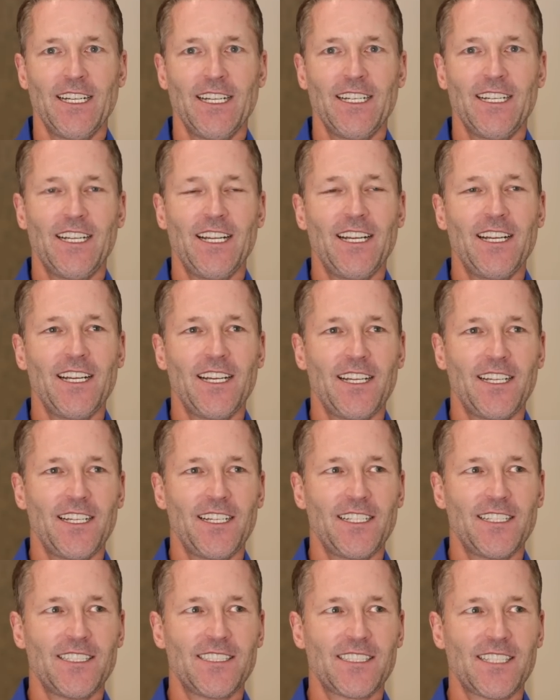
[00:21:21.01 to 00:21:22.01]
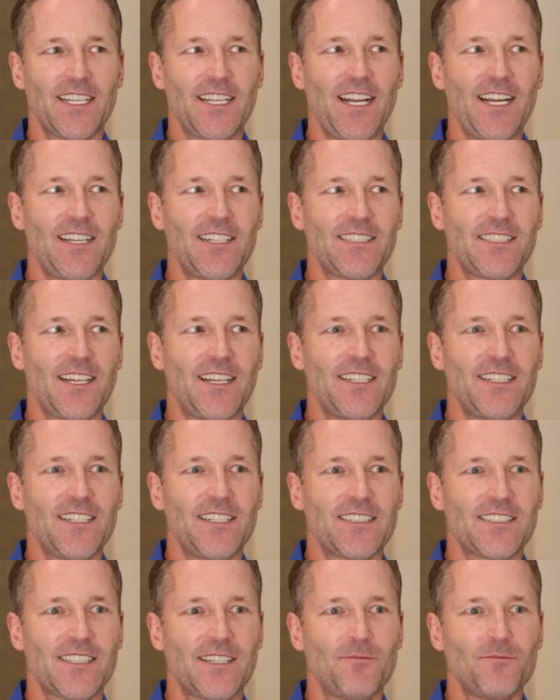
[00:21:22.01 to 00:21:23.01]
Because I got to tell
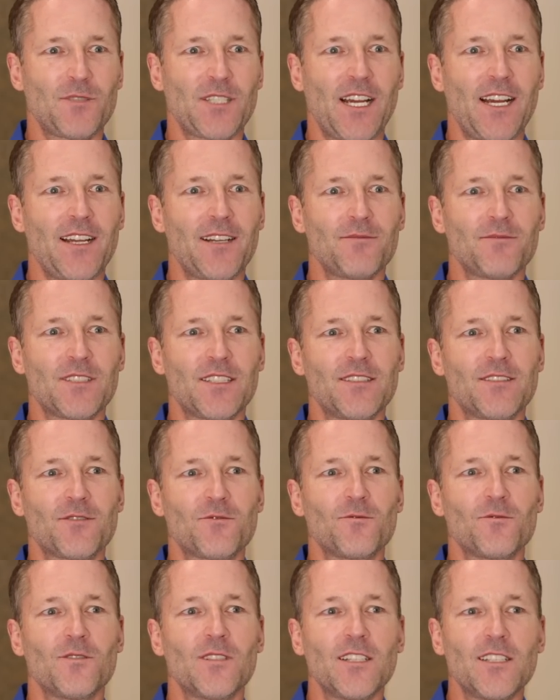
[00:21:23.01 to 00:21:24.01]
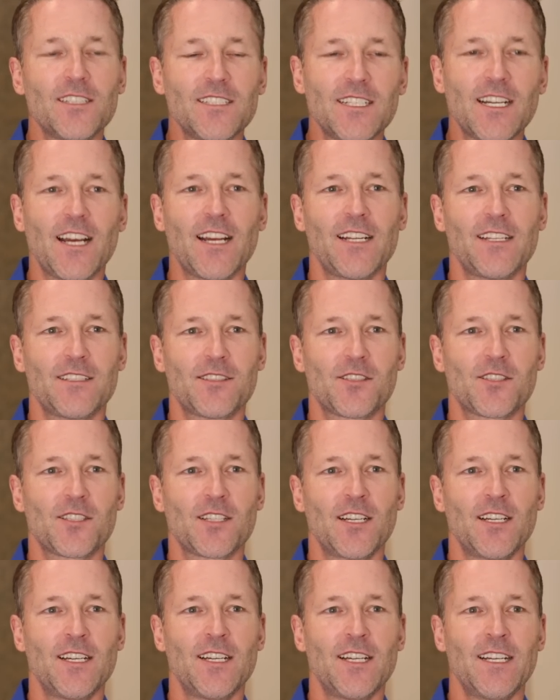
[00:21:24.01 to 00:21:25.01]
you, sometimes it's really
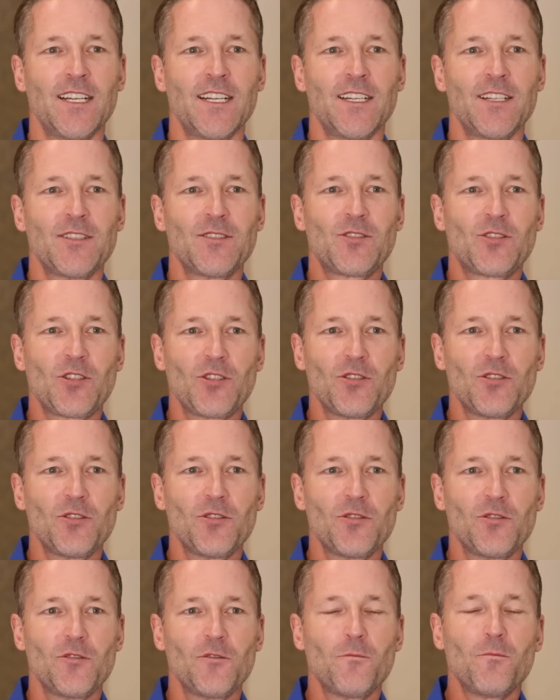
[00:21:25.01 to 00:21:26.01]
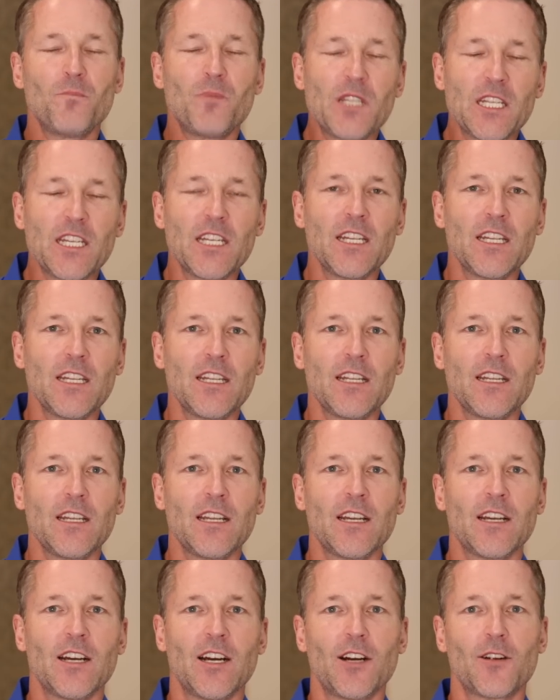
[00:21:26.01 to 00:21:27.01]
nice to
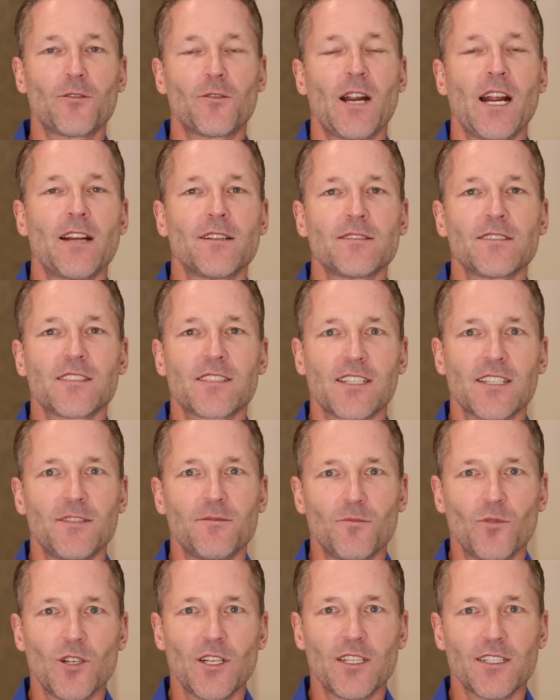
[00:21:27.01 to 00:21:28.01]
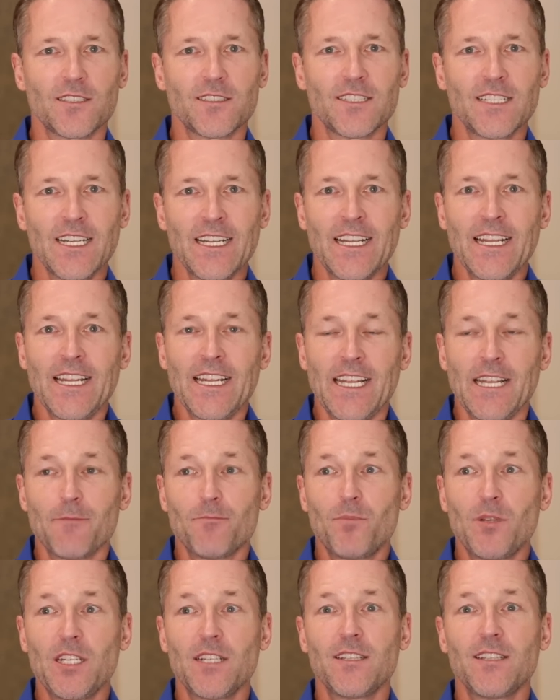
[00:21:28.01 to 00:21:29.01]
be around someone
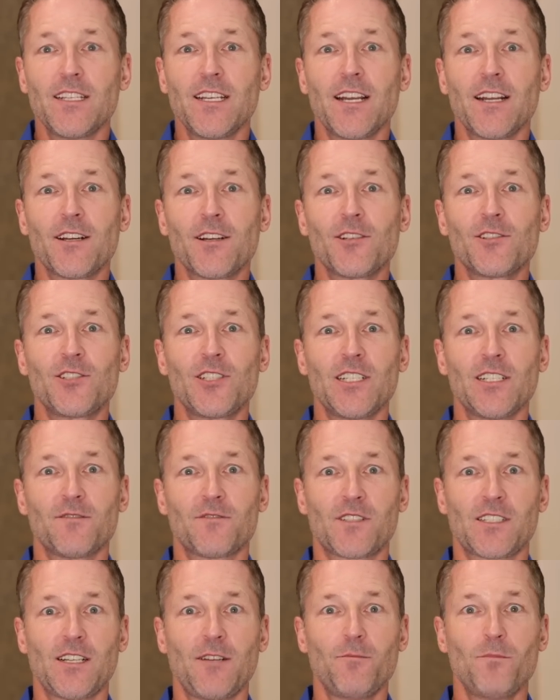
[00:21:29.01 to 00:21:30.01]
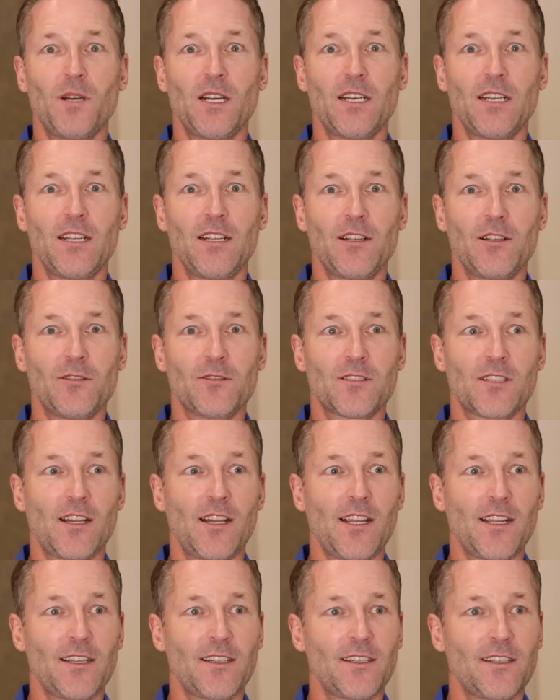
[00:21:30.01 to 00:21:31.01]
and be in the energy of somebody who's
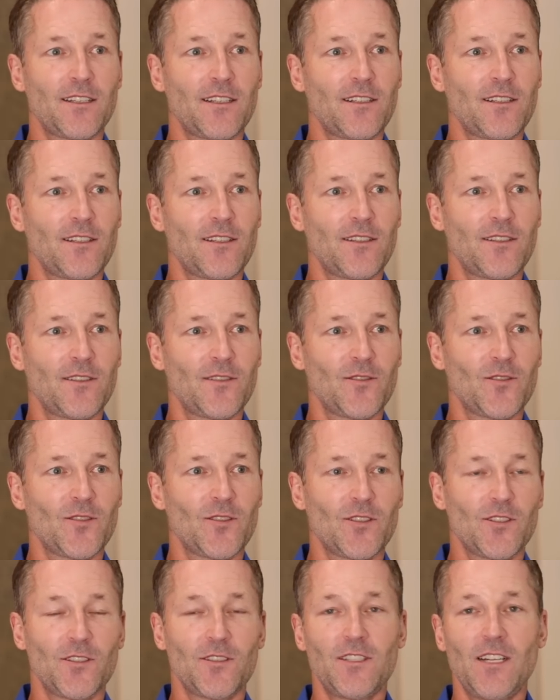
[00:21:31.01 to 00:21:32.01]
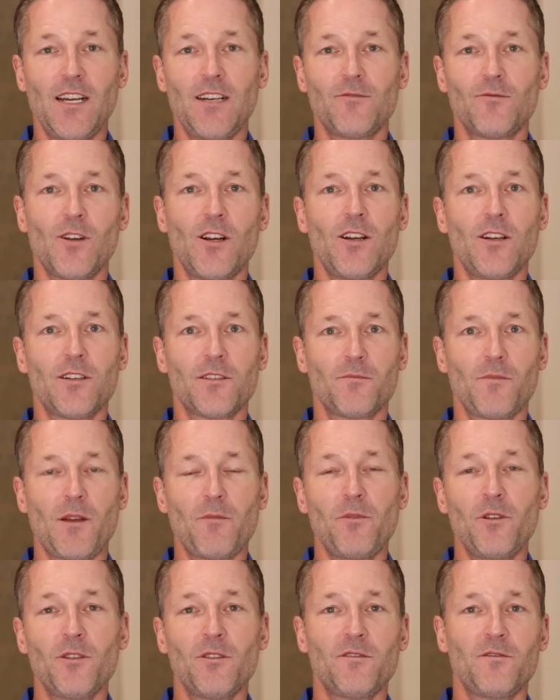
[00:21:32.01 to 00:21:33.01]
like, you're not wrong, my
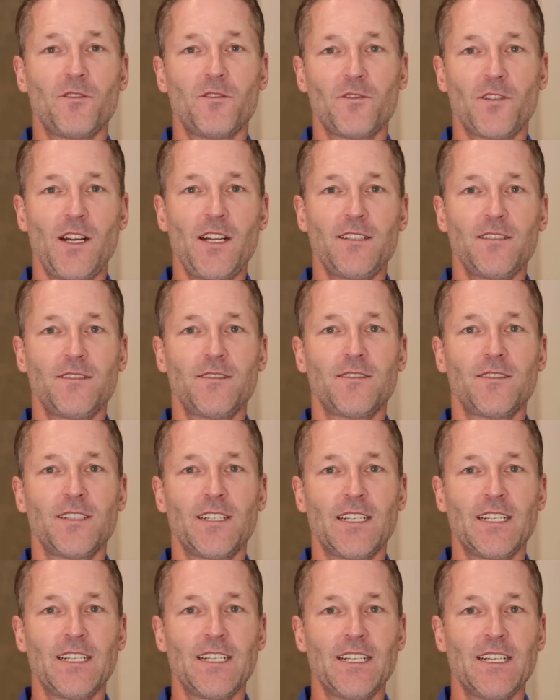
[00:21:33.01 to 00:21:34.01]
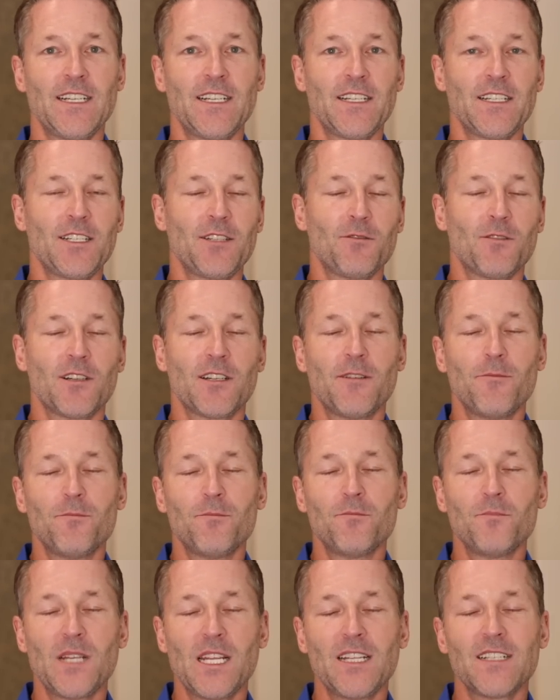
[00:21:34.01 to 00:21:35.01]
beautiful friend. You are an
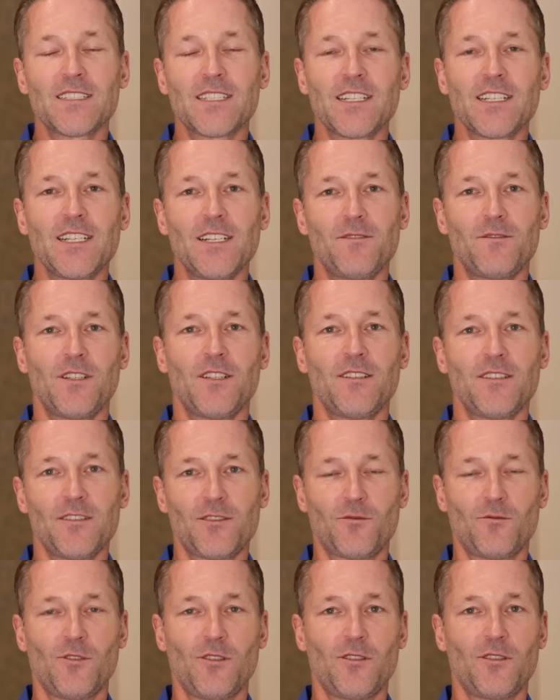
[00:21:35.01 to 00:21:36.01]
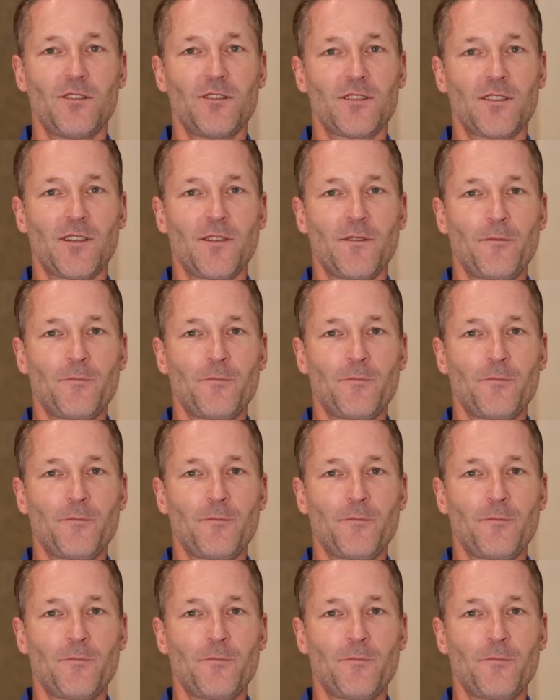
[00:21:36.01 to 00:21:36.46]
amazing gift to this world.